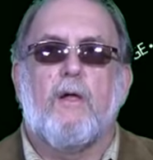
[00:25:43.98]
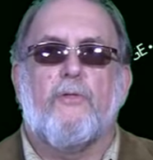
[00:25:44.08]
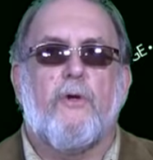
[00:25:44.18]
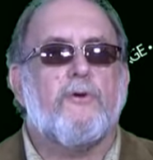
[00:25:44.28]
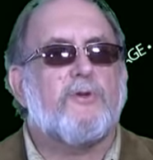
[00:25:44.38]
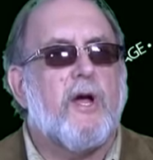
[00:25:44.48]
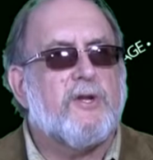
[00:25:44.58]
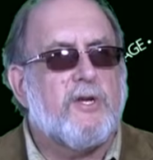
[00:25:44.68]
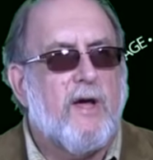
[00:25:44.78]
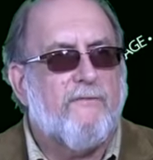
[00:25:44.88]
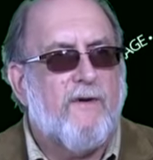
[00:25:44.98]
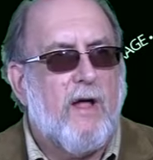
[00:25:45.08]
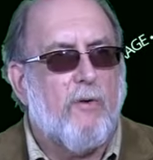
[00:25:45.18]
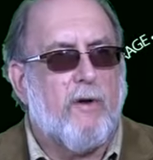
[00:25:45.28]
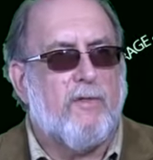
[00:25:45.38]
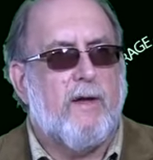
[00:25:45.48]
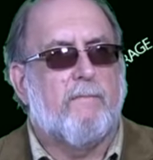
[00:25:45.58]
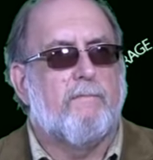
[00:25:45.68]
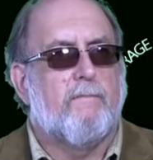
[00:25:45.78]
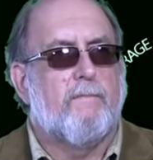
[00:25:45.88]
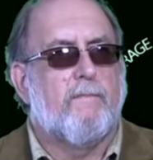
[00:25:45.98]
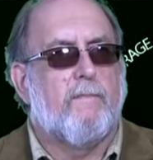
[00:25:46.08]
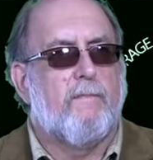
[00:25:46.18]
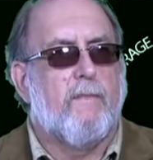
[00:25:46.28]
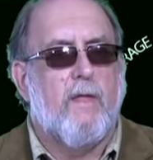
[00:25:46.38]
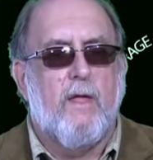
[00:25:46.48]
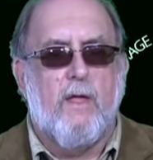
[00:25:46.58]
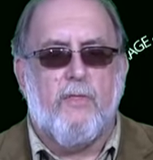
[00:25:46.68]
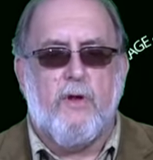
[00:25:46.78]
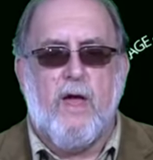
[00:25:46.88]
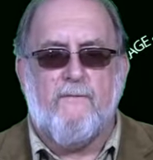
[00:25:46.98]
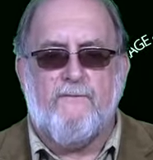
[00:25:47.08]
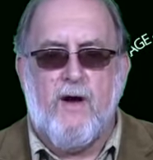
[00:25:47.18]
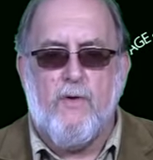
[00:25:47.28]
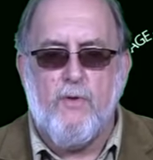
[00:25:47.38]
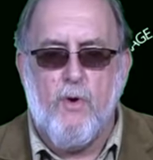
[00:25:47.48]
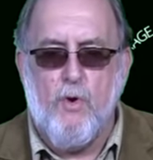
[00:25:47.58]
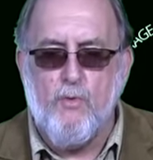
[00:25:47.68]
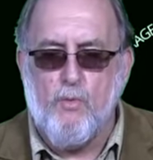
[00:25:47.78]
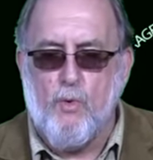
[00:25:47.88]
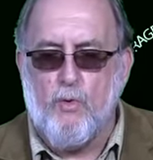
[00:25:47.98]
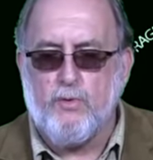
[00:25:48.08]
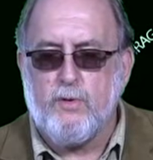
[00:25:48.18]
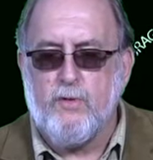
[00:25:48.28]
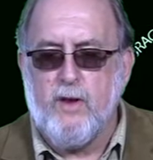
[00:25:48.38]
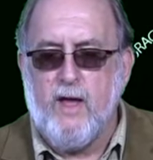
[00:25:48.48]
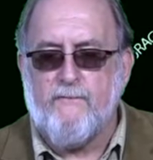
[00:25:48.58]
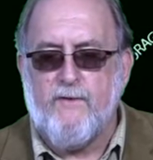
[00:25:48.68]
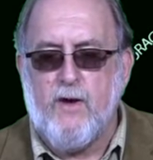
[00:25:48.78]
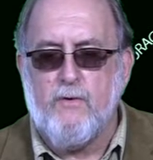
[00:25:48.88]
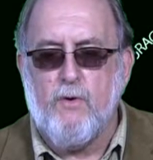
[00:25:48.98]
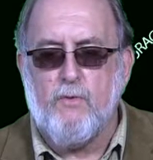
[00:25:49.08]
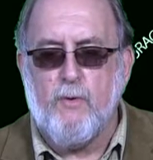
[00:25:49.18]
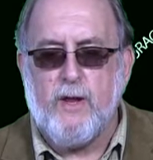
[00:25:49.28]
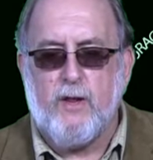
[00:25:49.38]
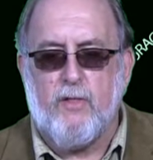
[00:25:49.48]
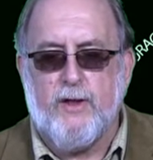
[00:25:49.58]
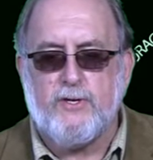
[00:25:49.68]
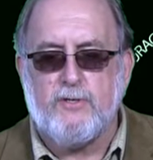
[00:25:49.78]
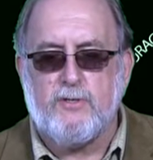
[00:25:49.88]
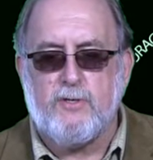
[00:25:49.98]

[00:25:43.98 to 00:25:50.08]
Their side's not following them. They're not following their own rules. They're not following their own regulations.